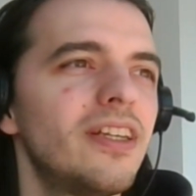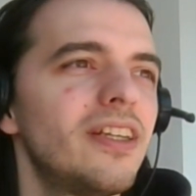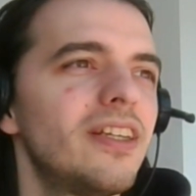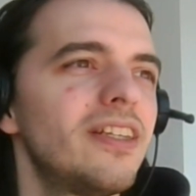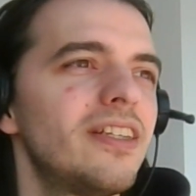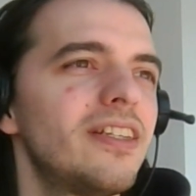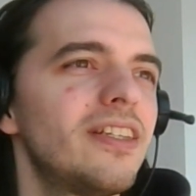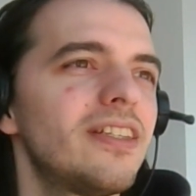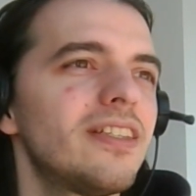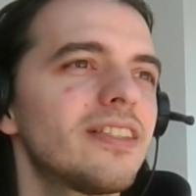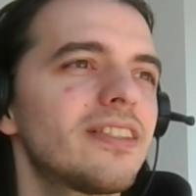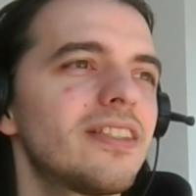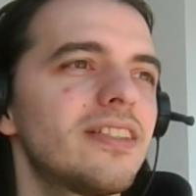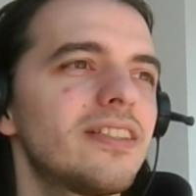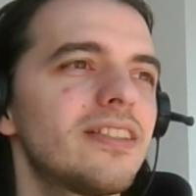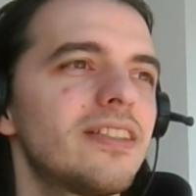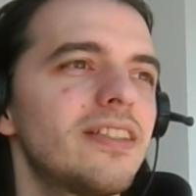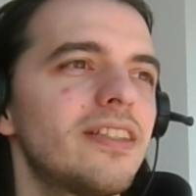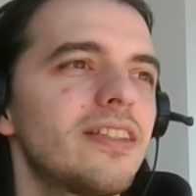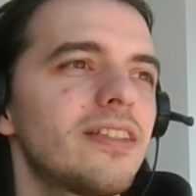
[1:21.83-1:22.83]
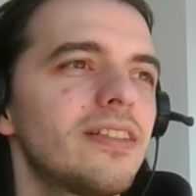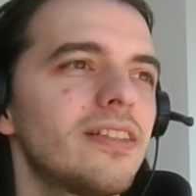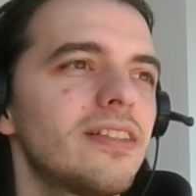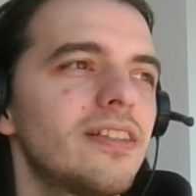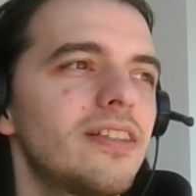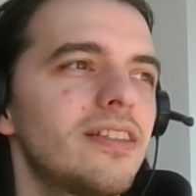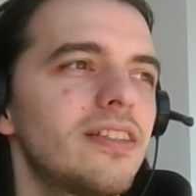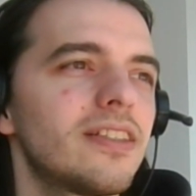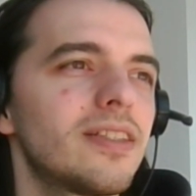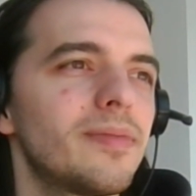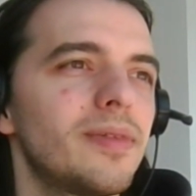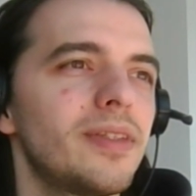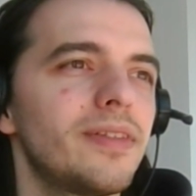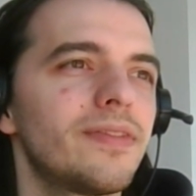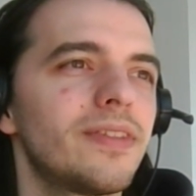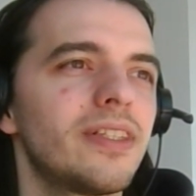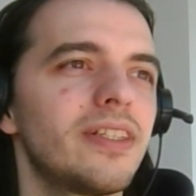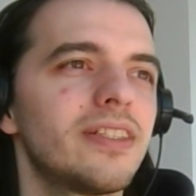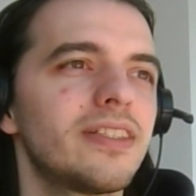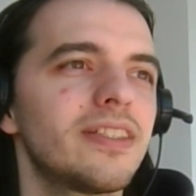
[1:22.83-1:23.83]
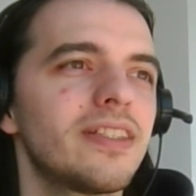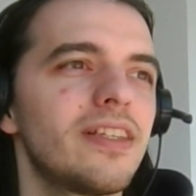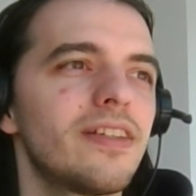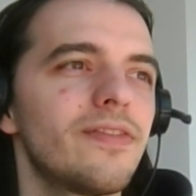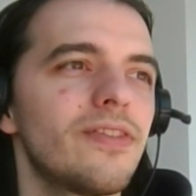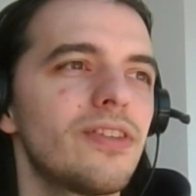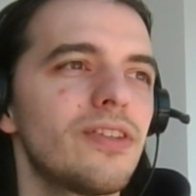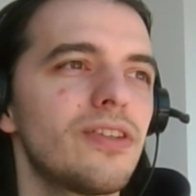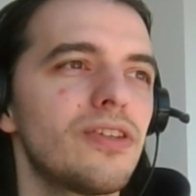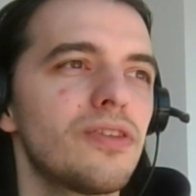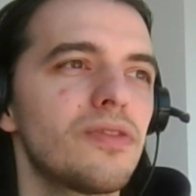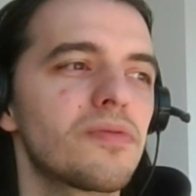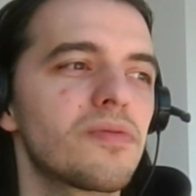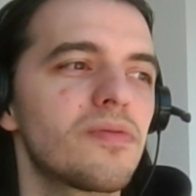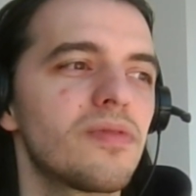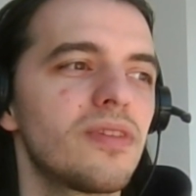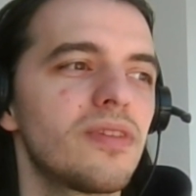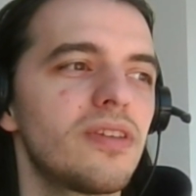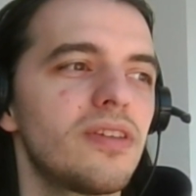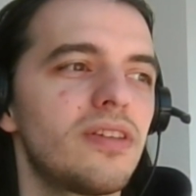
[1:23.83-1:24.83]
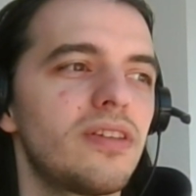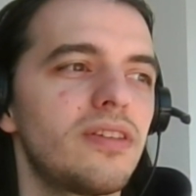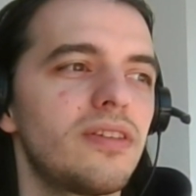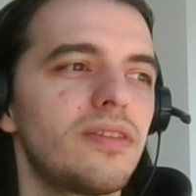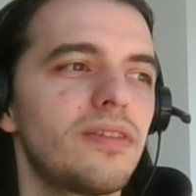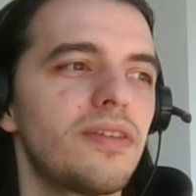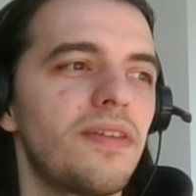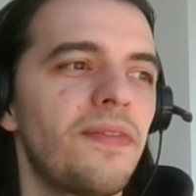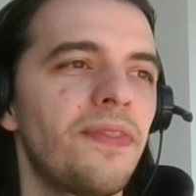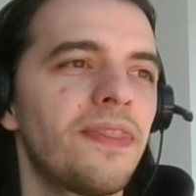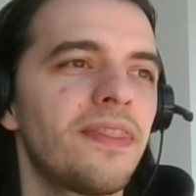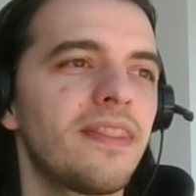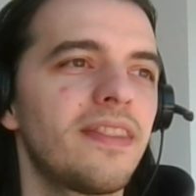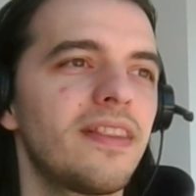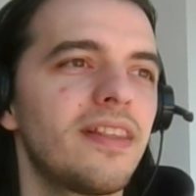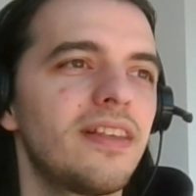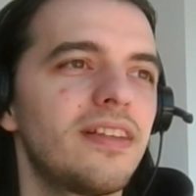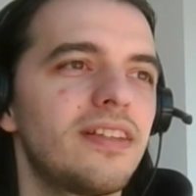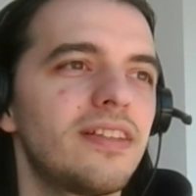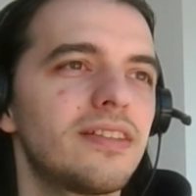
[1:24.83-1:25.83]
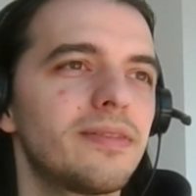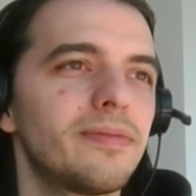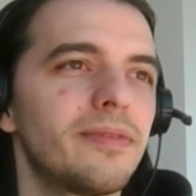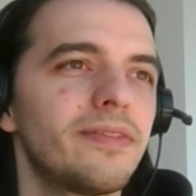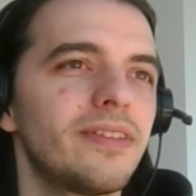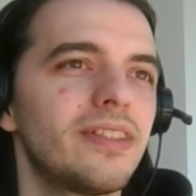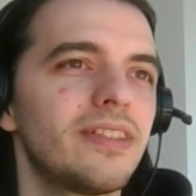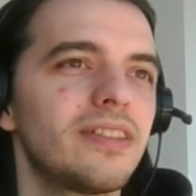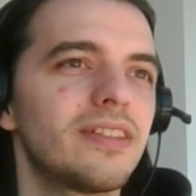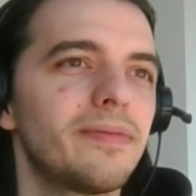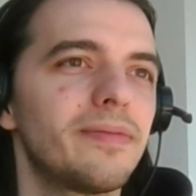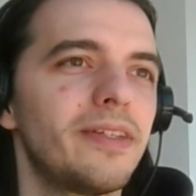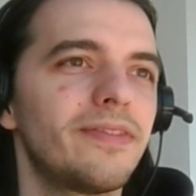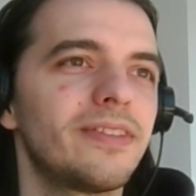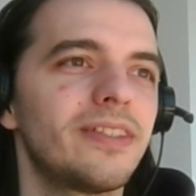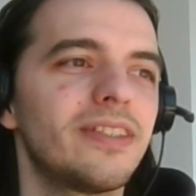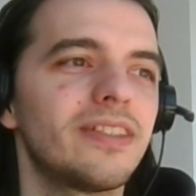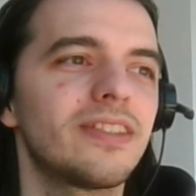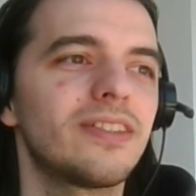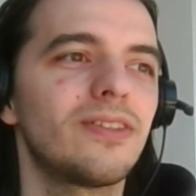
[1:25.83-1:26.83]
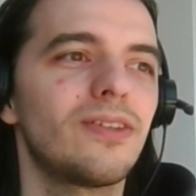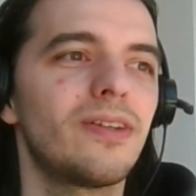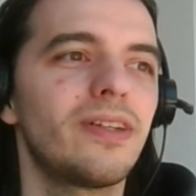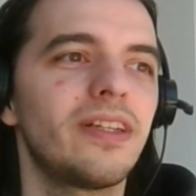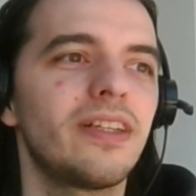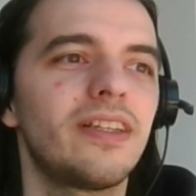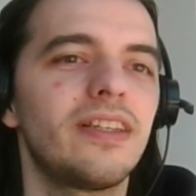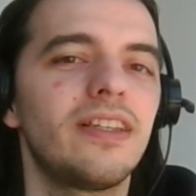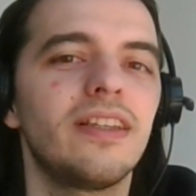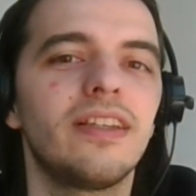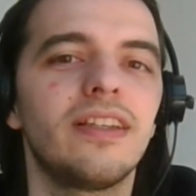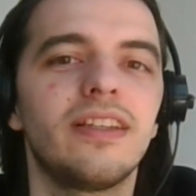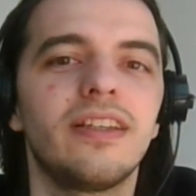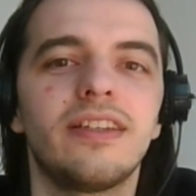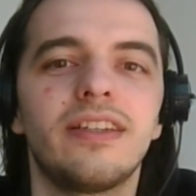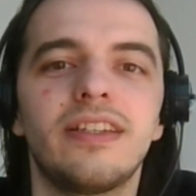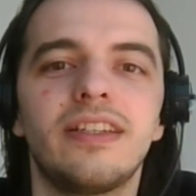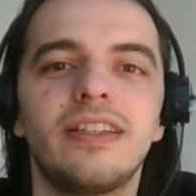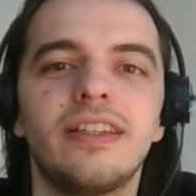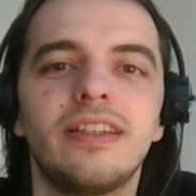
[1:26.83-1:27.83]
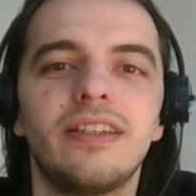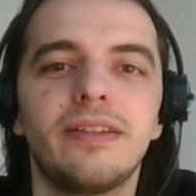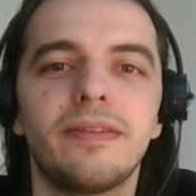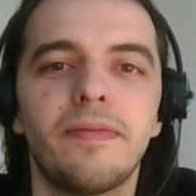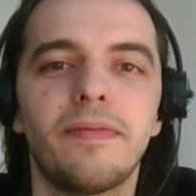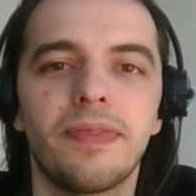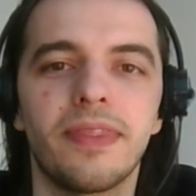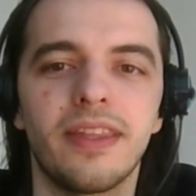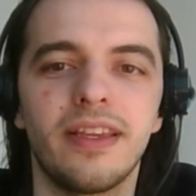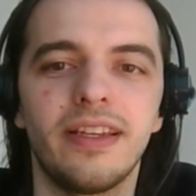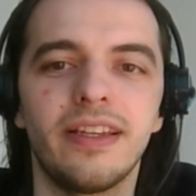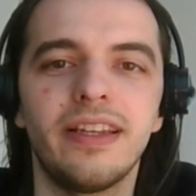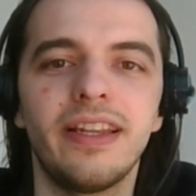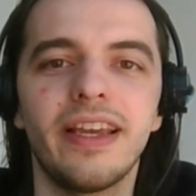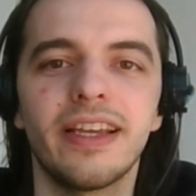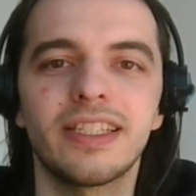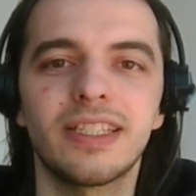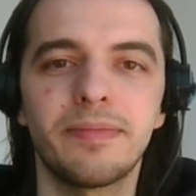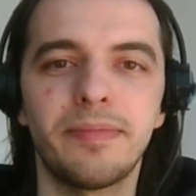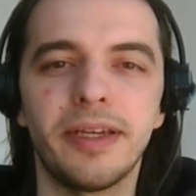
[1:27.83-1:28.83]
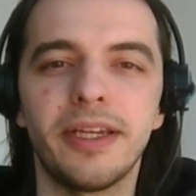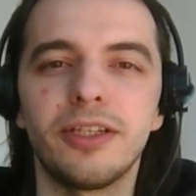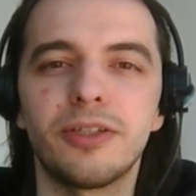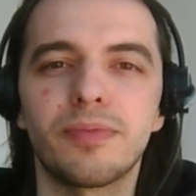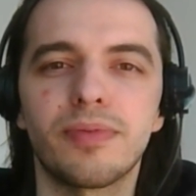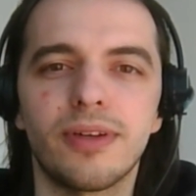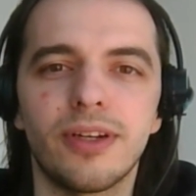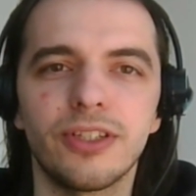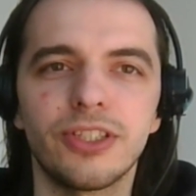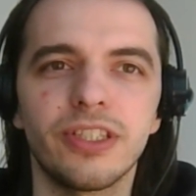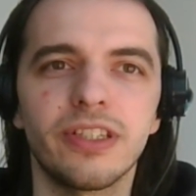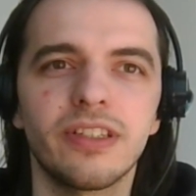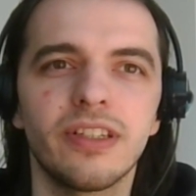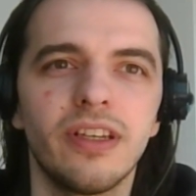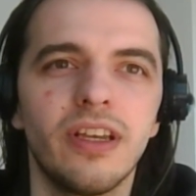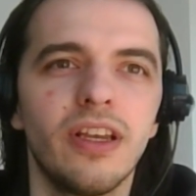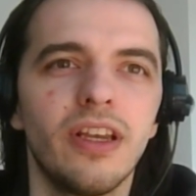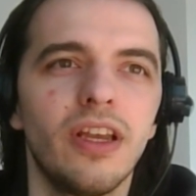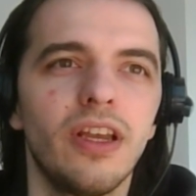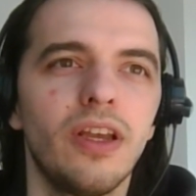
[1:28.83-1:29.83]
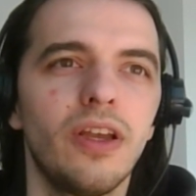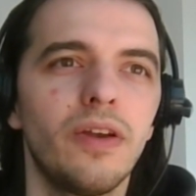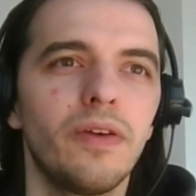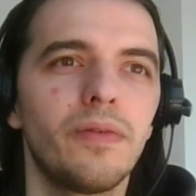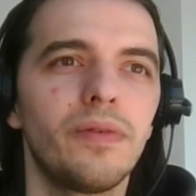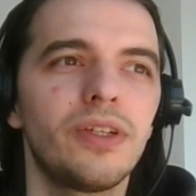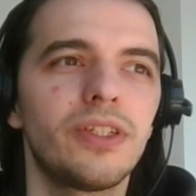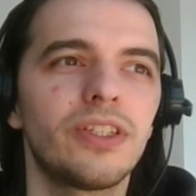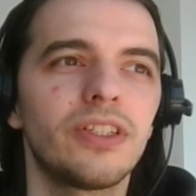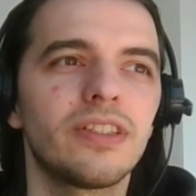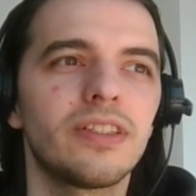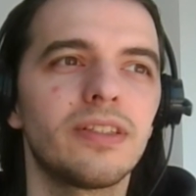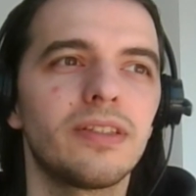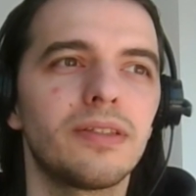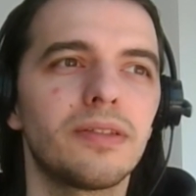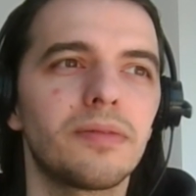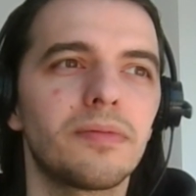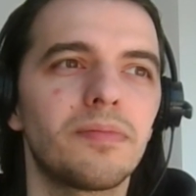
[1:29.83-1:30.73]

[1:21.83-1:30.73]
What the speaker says: in the sense that Samantha has given Samantha has started the next page project, which is a